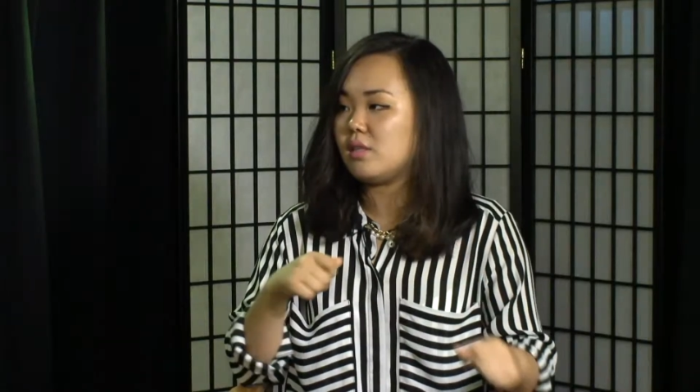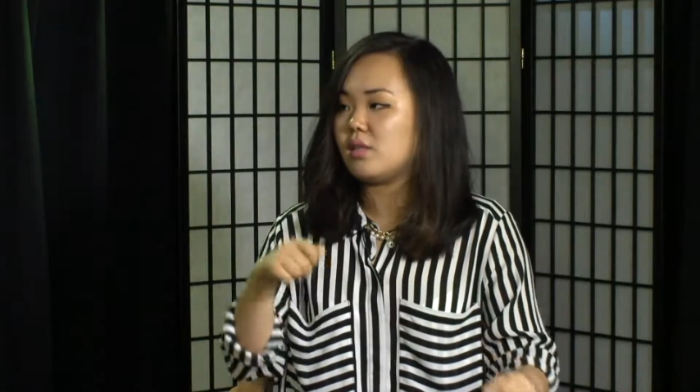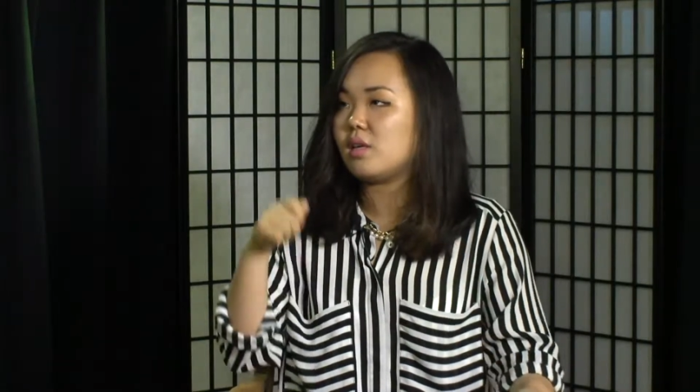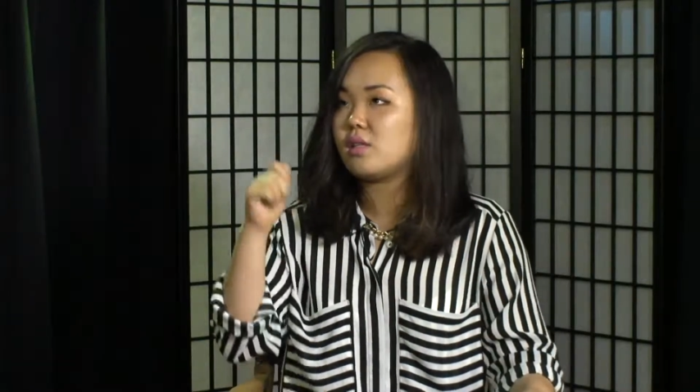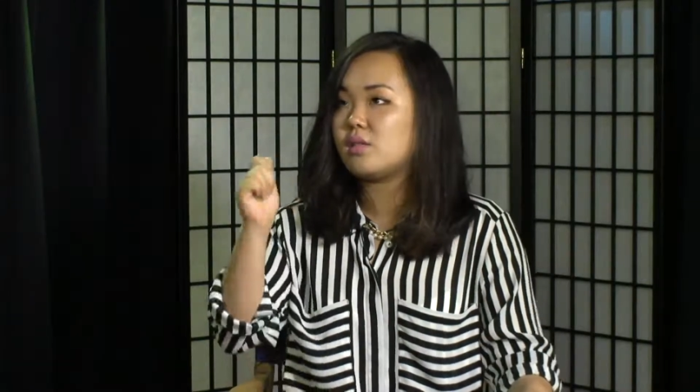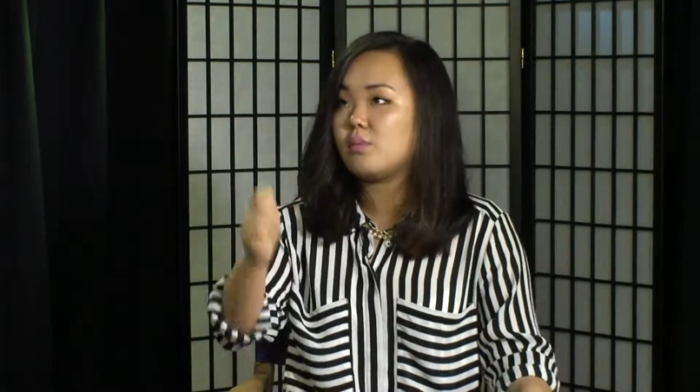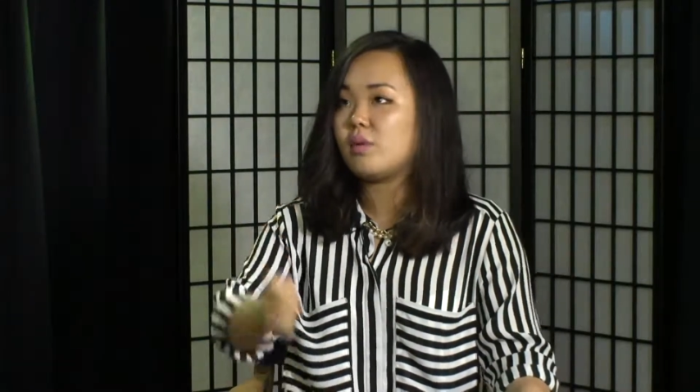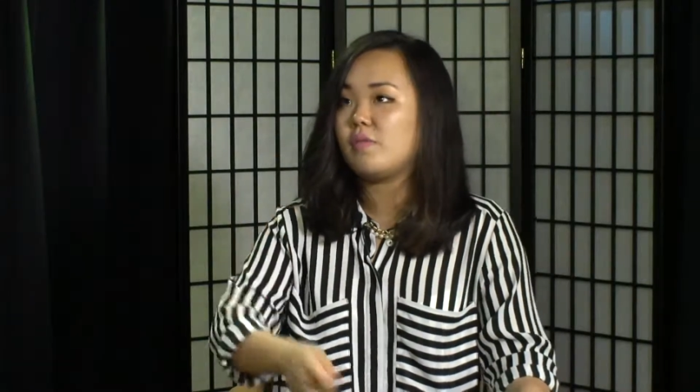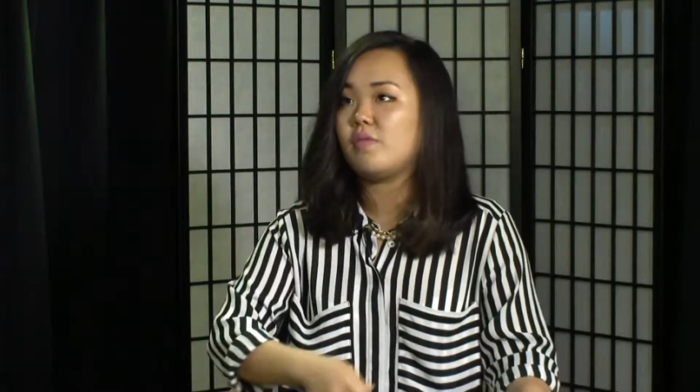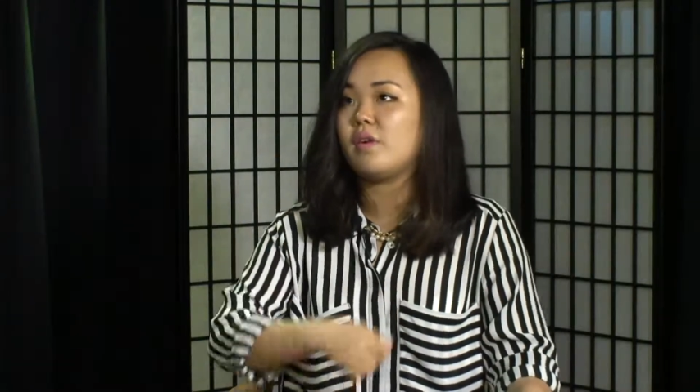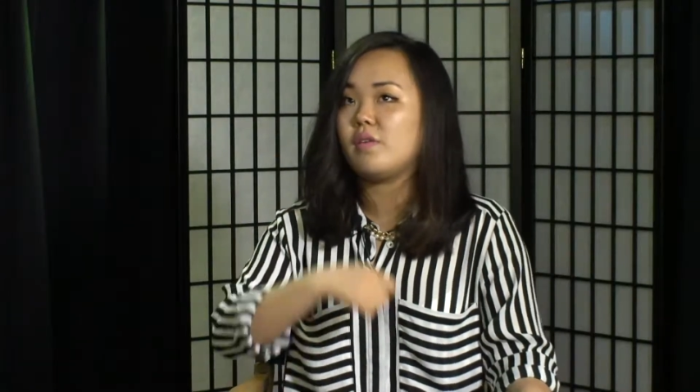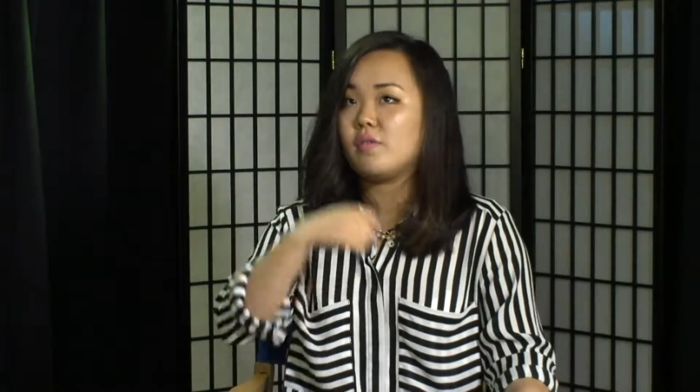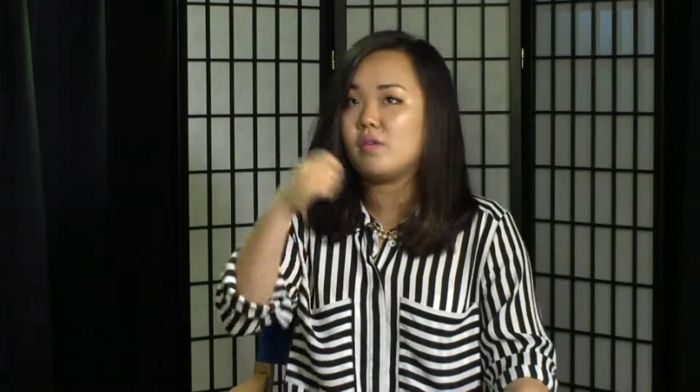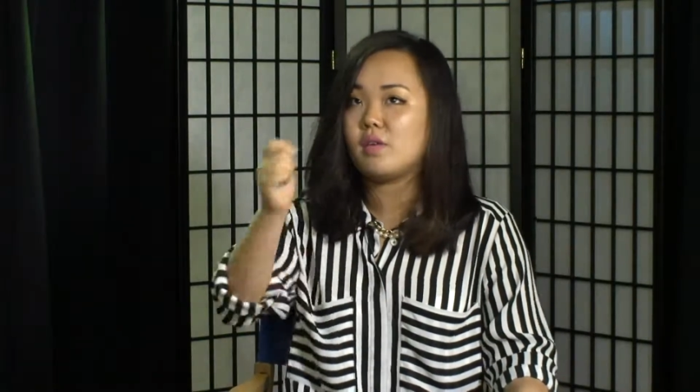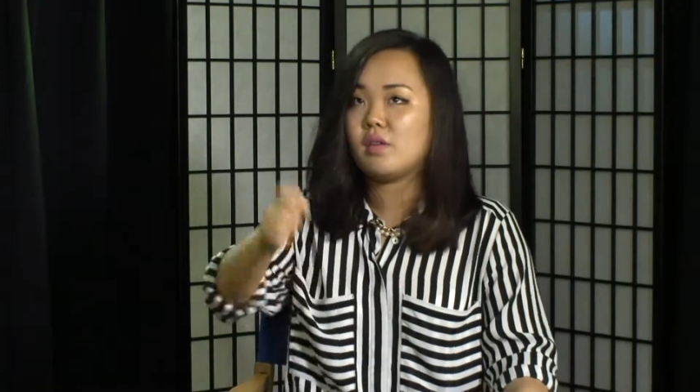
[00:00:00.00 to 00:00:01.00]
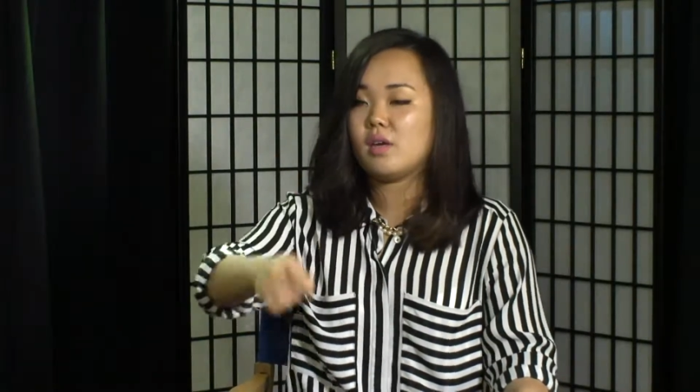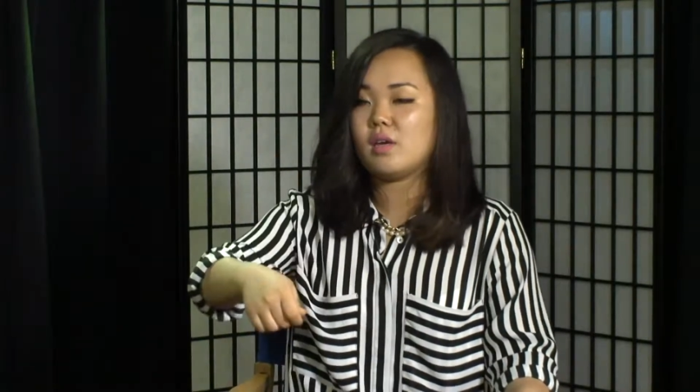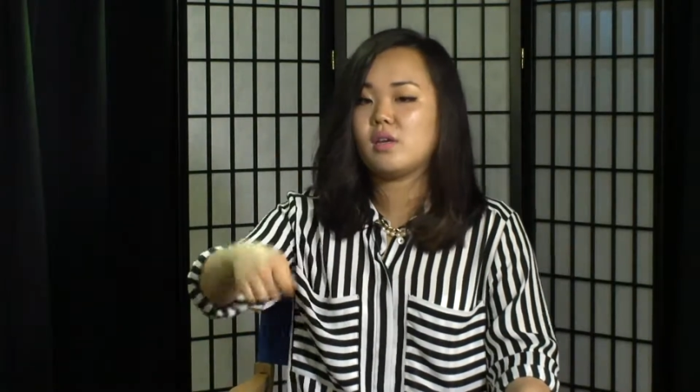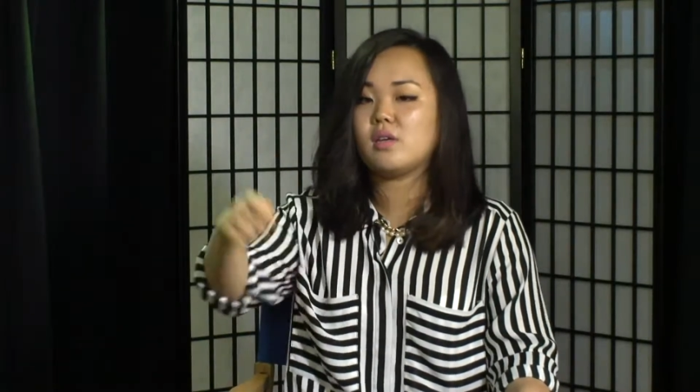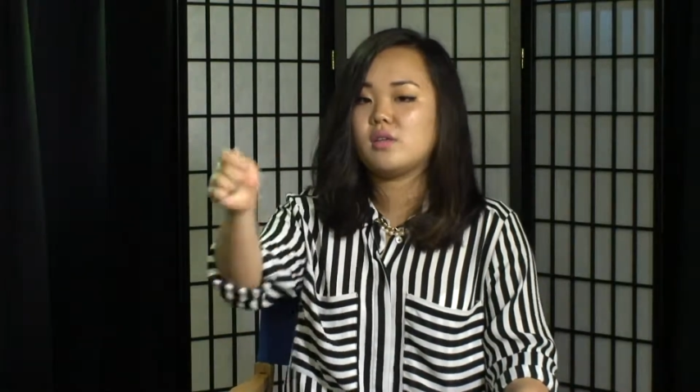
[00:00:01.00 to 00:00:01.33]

That's my favorite like.